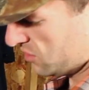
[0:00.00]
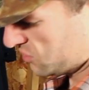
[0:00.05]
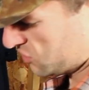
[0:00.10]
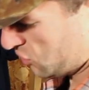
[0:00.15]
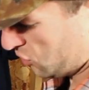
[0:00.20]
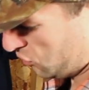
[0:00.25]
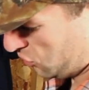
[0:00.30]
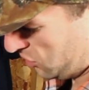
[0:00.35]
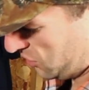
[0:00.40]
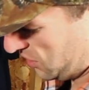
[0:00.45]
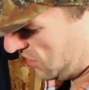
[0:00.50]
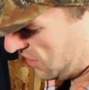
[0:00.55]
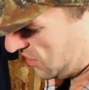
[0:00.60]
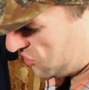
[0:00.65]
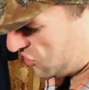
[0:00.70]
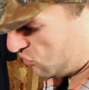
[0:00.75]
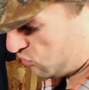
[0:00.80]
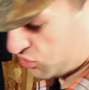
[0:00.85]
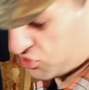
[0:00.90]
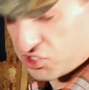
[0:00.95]
So the
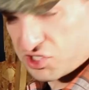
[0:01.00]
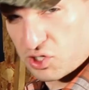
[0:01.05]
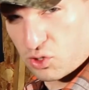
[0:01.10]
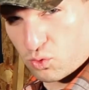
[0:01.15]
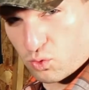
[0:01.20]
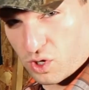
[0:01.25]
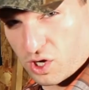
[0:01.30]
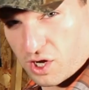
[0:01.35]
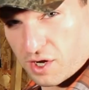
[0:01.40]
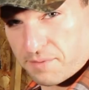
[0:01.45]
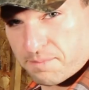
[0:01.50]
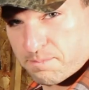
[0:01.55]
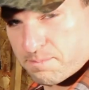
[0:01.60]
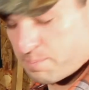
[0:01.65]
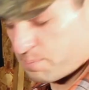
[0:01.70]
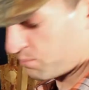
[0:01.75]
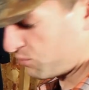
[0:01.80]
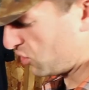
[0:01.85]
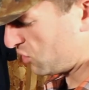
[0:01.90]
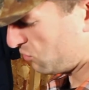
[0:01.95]
engine will still run,
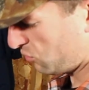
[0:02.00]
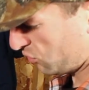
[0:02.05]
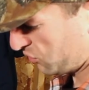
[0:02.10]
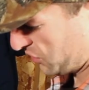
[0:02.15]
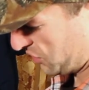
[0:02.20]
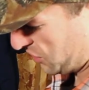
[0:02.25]
but you won't